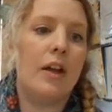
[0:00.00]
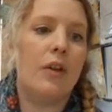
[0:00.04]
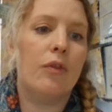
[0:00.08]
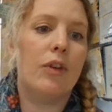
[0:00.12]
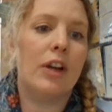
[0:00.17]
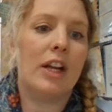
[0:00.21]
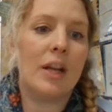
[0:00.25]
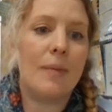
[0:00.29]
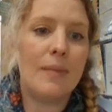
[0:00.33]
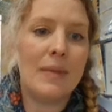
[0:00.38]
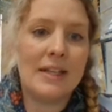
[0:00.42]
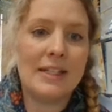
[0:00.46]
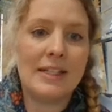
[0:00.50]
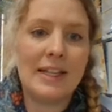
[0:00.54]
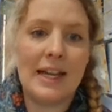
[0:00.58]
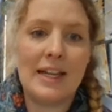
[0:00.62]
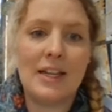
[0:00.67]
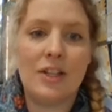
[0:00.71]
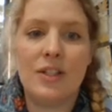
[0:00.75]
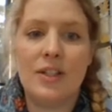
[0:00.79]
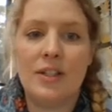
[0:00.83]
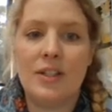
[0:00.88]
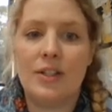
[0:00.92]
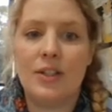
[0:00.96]

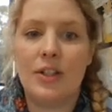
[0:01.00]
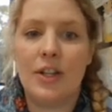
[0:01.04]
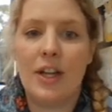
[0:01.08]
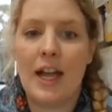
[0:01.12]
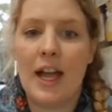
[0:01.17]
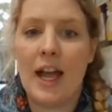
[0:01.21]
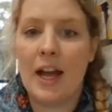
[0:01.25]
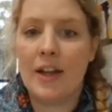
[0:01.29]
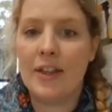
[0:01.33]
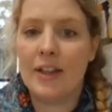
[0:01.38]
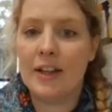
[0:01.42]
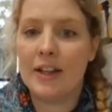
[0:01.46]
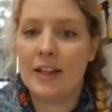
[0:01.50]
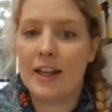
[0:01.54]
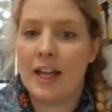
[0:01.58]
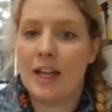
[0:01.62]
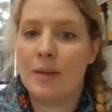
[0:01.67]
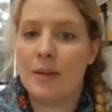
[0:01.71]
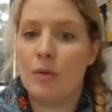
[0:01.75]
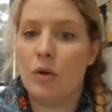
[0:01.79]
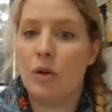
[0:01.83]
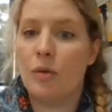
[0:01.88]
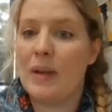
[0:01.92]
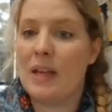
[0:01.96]
Recommendations, so how the
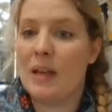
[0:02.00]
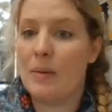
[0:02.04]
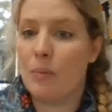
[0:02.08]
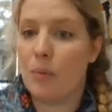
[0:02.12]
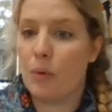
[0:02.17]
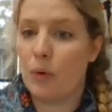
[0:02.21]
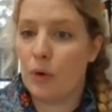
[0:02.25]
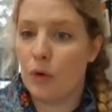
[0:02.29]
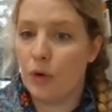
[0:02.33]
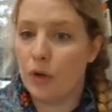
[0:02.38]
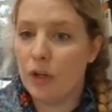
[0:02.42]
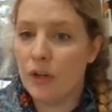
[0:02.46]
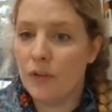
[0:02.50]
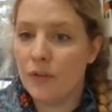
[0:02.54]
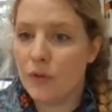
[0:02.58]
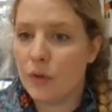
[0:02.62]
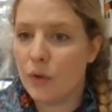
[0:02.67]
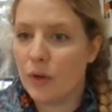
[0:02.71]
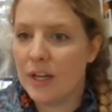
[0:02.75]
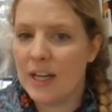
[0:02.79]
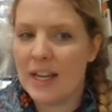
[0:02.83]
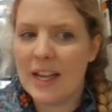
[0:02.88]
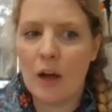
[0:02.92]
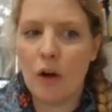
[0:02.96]
game could be improved
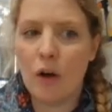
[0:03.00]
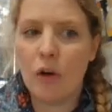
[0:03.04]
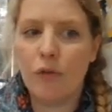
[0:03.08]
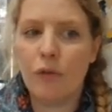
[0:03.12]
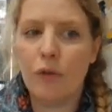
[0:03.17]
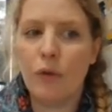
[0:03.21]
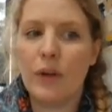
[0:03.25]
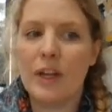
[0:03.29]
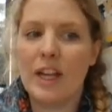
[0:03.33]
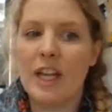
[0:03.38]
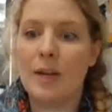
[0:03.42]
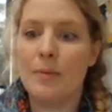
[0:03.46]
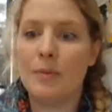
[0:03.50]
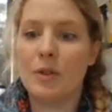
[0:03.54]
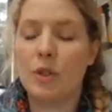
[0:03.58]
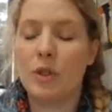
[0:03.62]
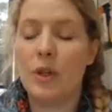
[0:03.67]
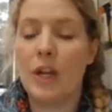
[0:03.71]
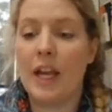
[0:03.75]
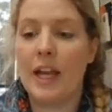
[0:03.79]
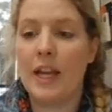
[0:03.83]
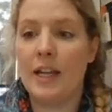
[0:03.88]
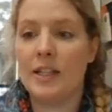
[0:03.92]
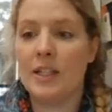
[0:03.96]
or any helpful
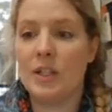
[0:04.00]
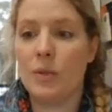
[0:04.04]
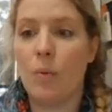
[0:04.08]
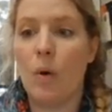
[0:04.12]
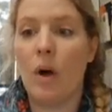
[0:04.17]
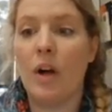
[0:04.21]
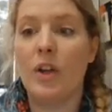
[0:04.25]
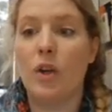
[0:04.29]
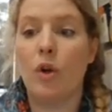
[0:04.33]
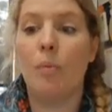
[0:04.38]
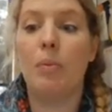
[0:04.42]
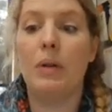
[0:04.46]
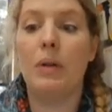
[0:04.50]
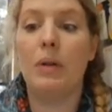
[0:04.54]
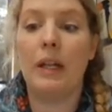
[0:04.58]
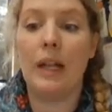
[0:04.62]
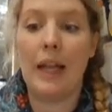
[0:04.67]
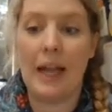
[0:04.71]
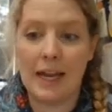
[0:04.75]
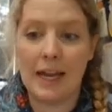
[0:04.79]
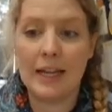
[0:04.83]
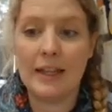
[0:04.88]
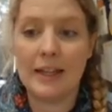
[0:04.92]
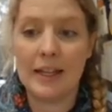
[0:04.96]
hints while you're
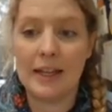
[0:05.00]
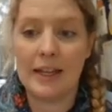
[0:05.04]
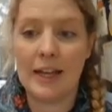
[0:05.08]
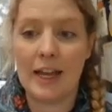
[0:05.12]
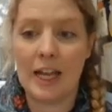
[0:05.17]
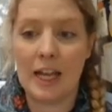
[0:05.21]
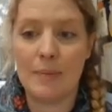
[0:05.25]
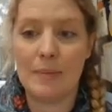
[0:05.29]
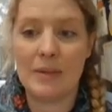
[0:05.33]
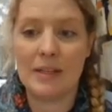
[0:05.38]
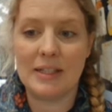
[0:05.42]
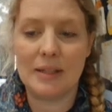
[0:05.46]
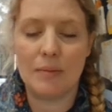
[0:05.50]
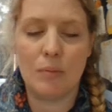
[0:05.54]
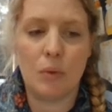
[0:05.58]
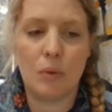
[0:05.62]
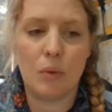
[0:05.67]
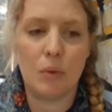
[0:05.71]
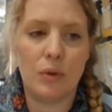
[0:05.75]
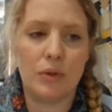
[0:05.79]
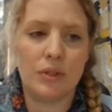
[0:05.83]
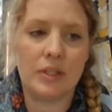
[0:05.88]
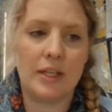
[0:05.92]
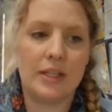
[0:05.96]
playing the game is
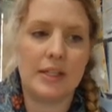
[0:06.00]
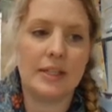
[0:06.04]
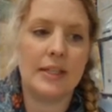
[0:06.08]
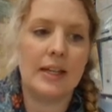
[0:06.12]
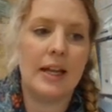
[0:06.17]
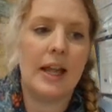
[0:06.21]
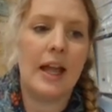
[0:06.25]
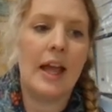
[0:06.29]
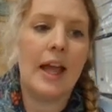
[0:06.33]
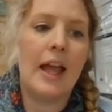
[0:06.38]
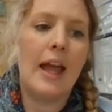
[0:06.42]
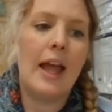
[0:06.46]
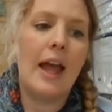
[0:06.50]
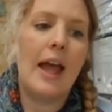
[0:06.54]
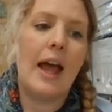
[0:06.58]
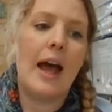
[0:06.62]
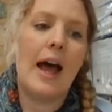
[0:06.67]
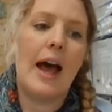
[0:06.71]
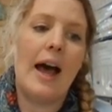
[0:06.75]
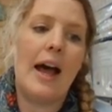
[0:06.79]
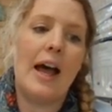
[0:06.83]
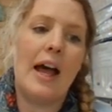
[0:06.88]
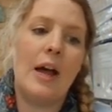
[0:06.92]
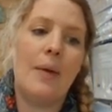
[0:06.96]
important.
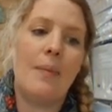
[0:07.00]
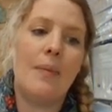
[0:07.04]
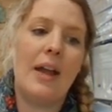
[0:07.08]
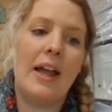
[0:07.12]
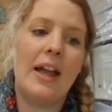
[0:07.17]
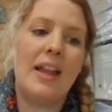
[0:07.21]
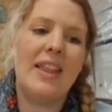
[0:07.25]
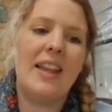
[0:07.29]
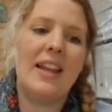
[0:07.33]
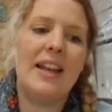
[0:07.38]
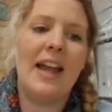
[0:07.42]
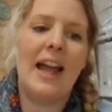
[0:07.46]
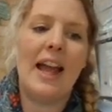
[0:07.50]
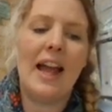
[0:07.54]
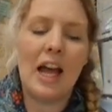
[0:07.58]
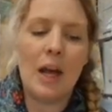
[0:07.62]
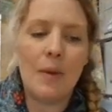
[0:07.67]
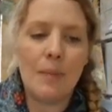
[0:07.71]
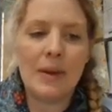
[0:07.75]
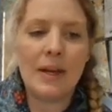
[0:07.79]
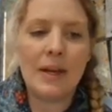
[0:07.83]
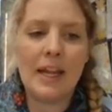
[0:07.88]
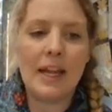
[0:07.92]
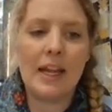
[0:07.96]
And then
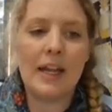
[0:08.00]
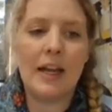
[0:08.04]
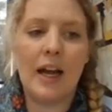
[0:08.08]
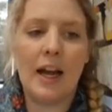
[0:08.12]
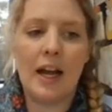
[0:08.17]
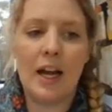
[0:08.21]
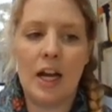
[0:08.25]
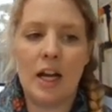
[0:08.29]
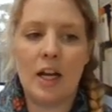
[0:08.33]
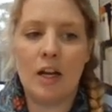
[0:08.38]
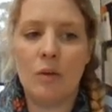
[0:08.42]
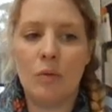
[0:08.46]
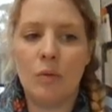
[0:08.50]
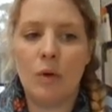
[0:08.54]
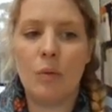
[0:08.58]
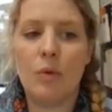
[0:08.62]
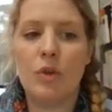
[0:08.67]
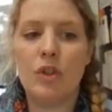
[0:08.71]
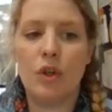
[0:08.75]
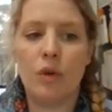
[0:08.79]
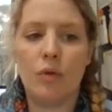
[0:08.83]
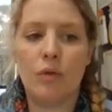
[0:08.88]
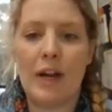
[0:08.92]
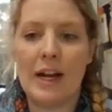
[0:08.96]
what
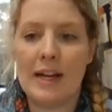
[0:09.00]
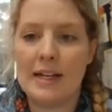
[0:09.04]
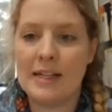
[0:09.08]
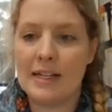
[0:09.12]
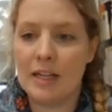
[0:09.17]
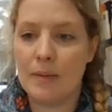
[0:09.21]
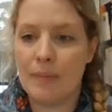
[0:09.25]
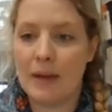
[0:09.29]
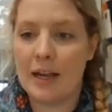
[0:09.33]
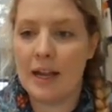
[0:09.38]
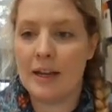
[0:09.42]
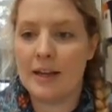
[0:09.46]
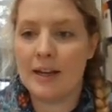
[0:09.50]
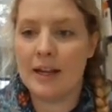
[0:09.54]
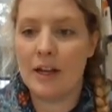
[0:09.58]
would your rating be?